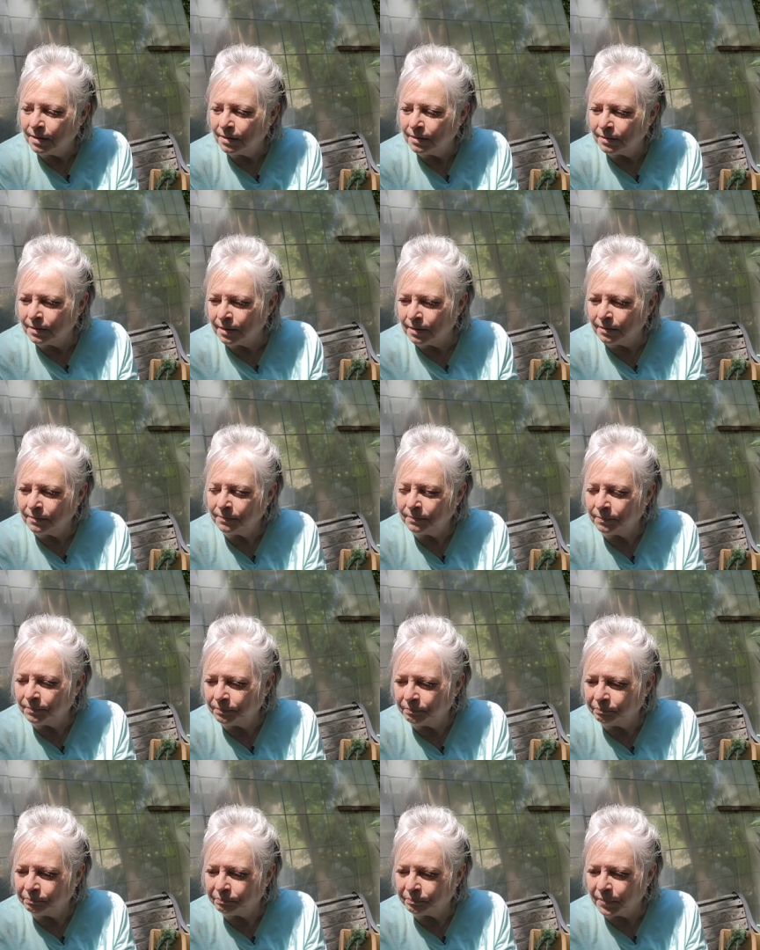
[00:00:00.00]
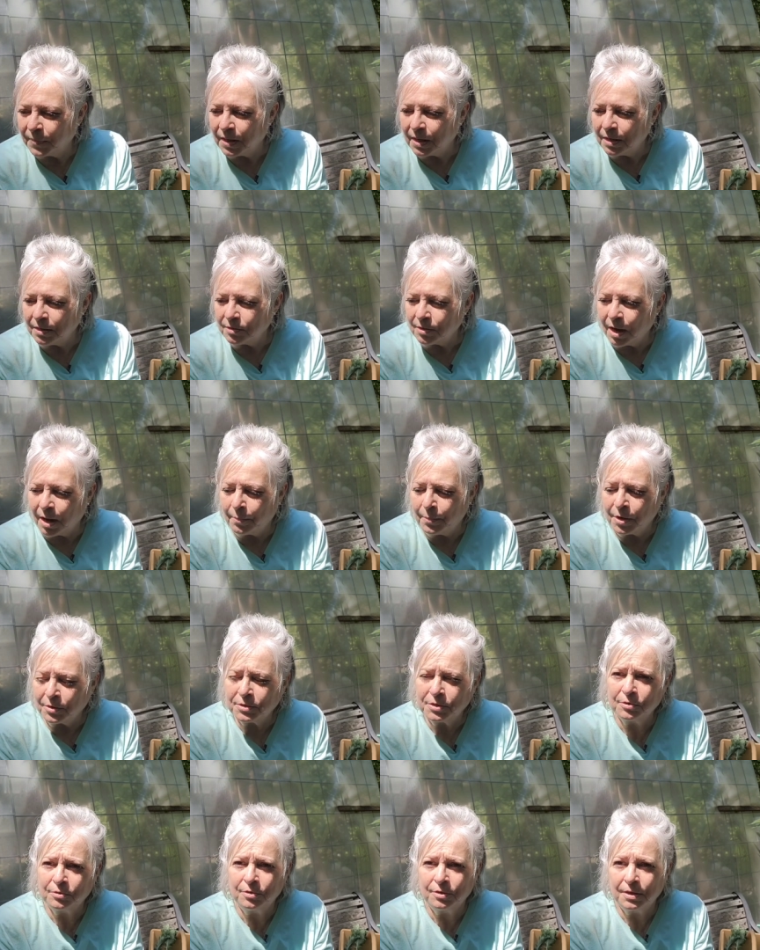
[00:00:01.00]
And uh, I'm
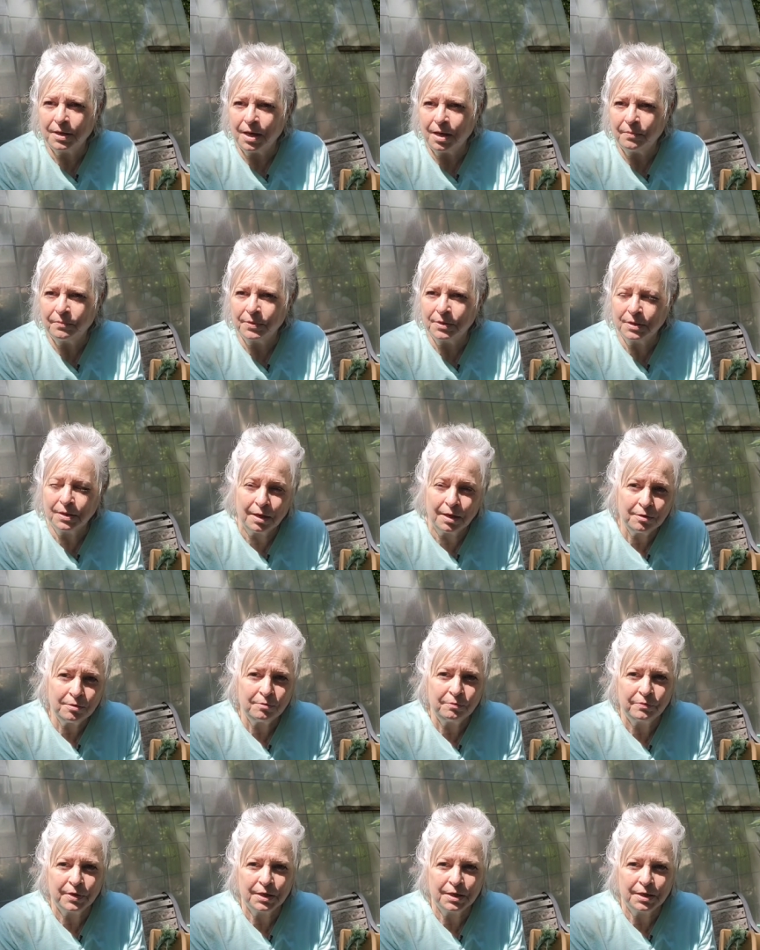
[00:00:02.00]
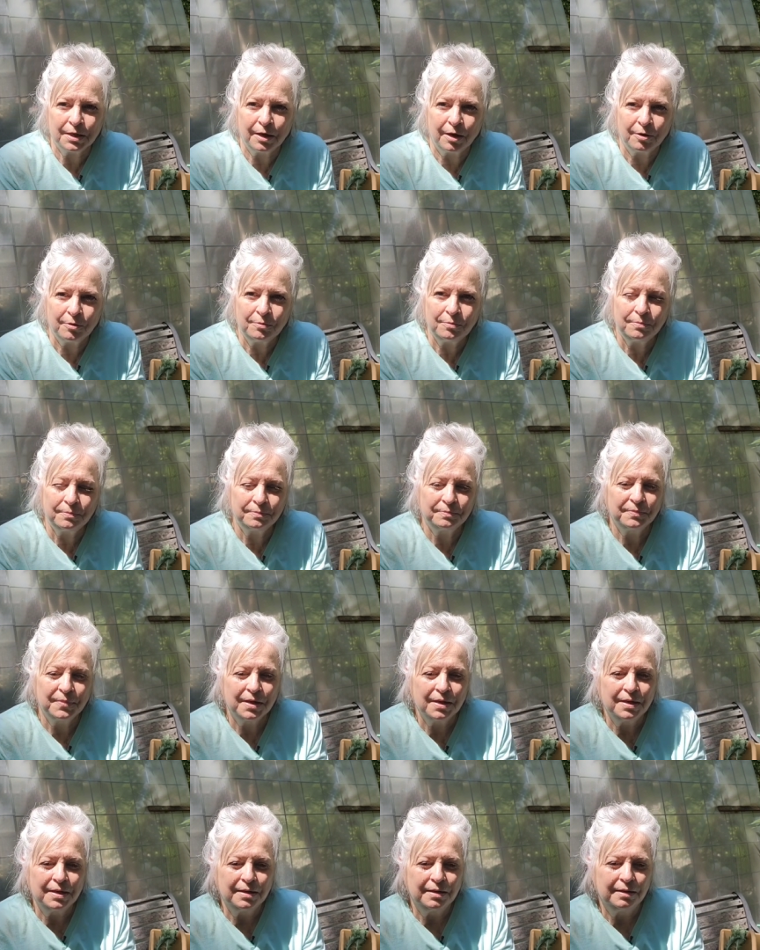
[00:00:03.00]
also going to have another video
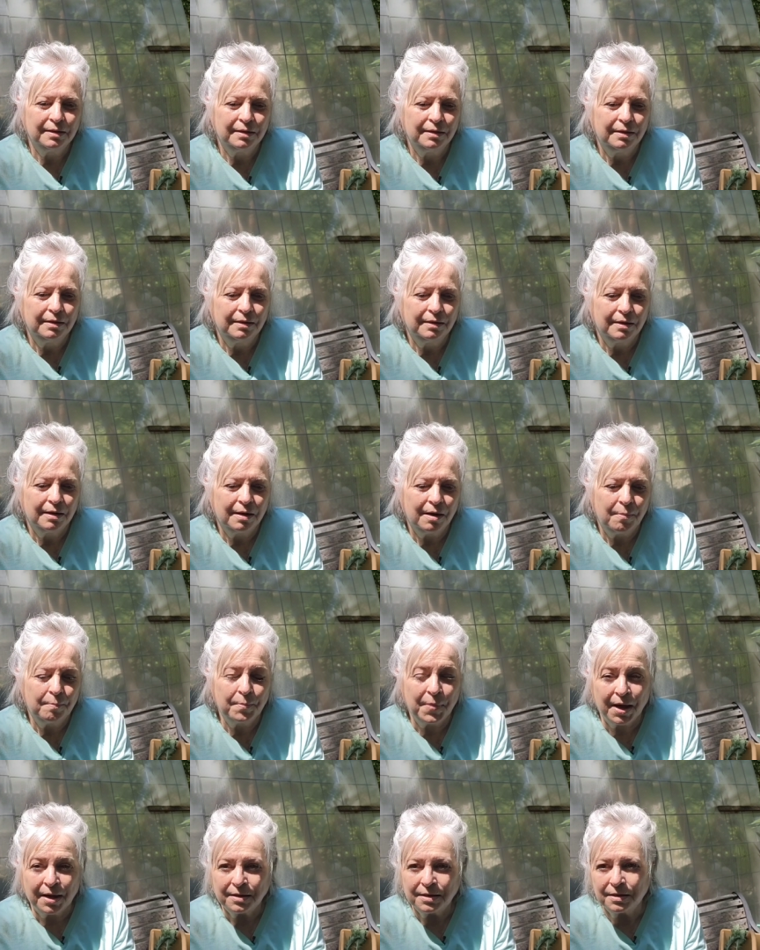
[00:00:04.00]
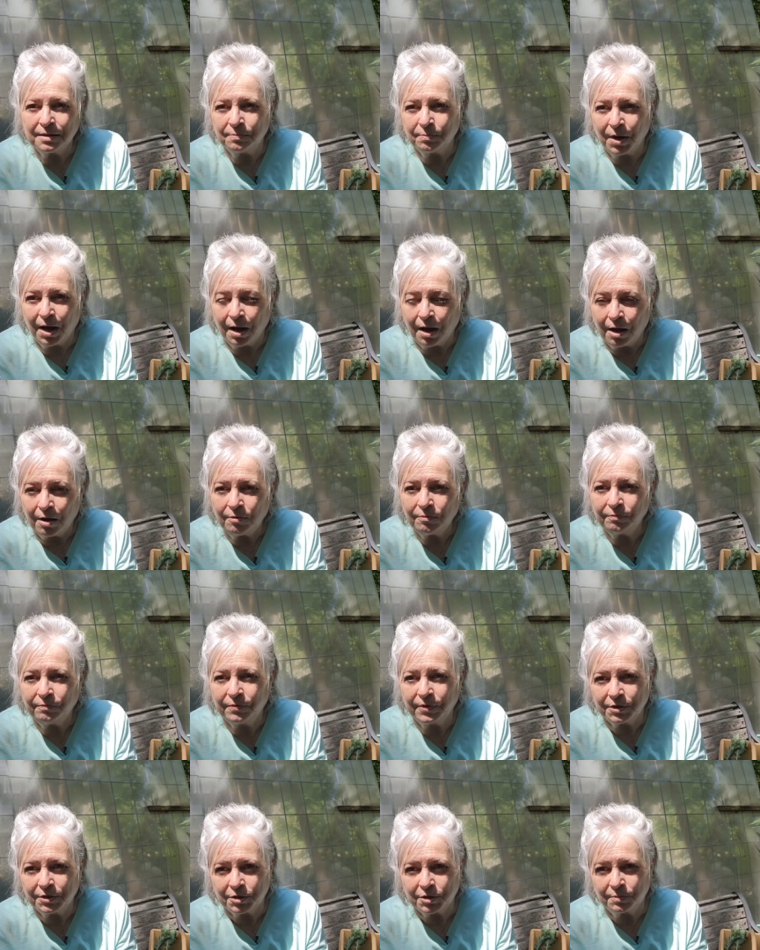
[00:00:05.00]
making my own
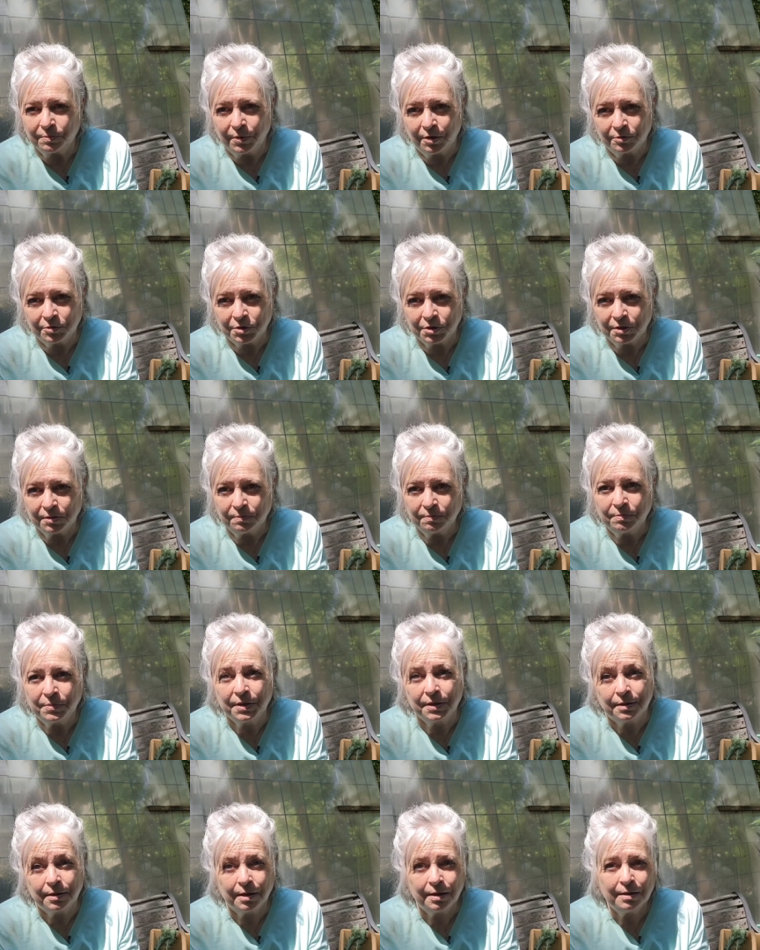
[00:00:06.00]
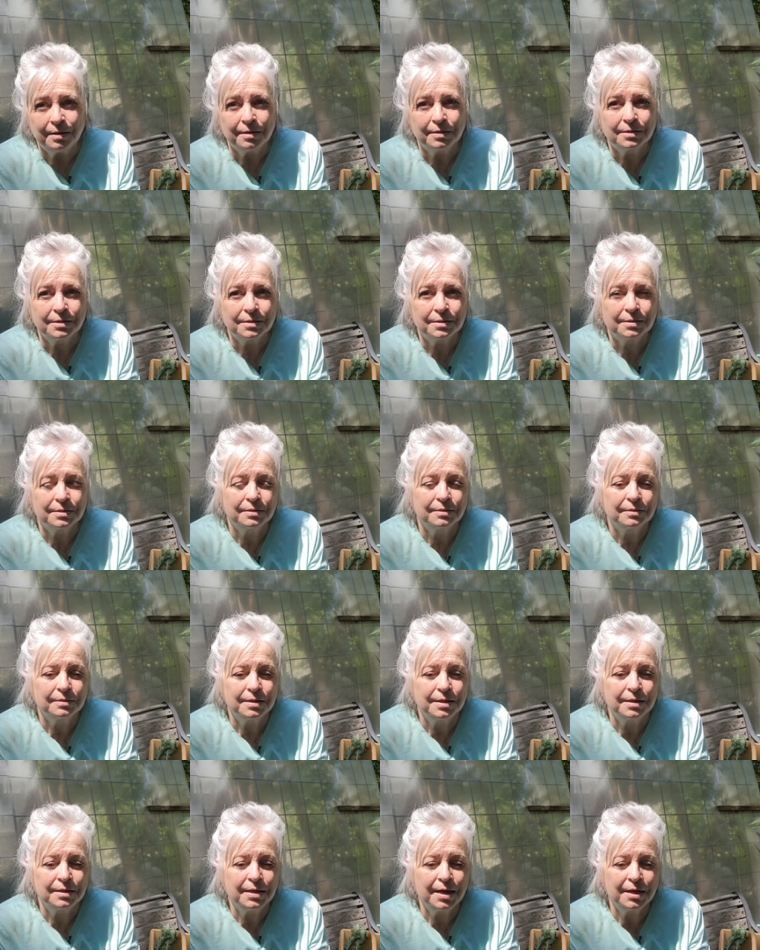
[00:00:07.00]
fish emulsion because
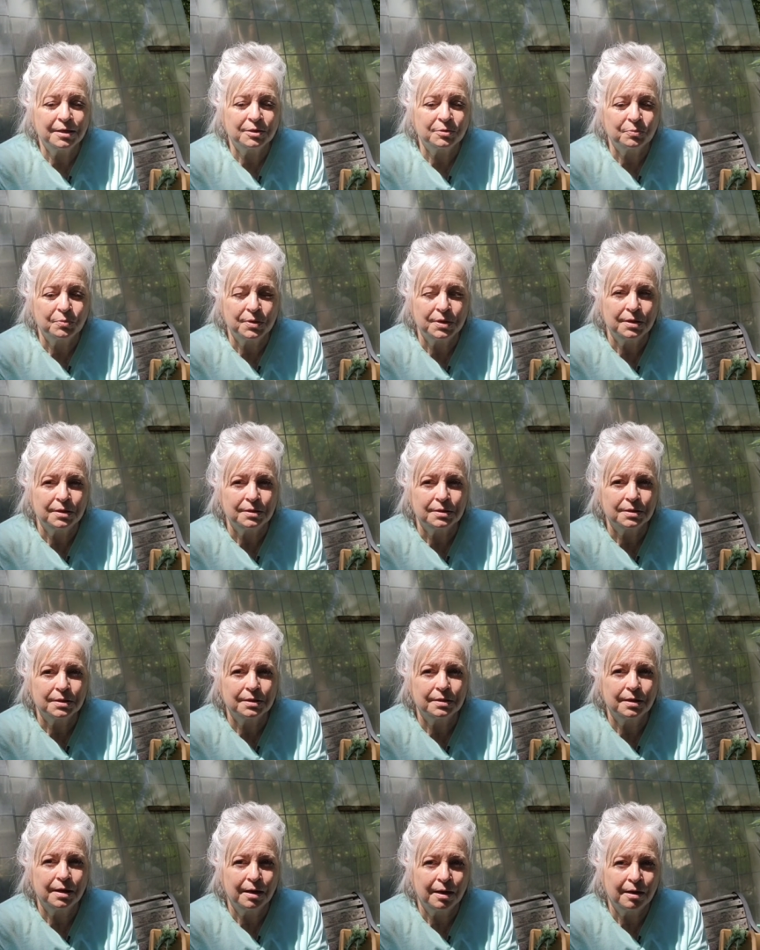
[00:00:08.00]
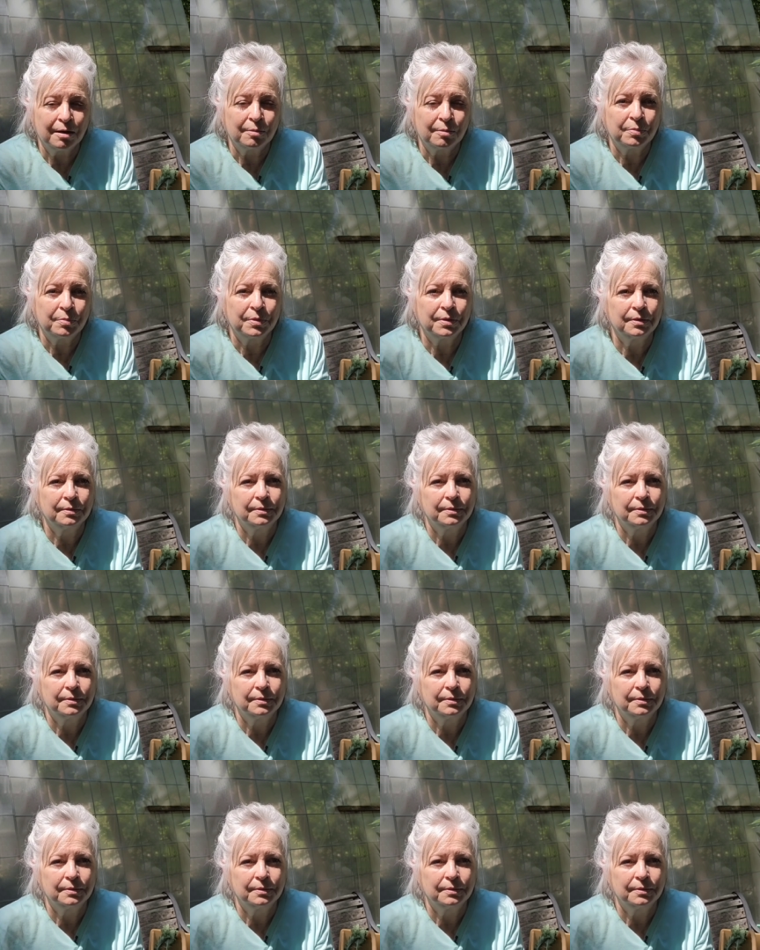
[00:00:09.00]
it has went up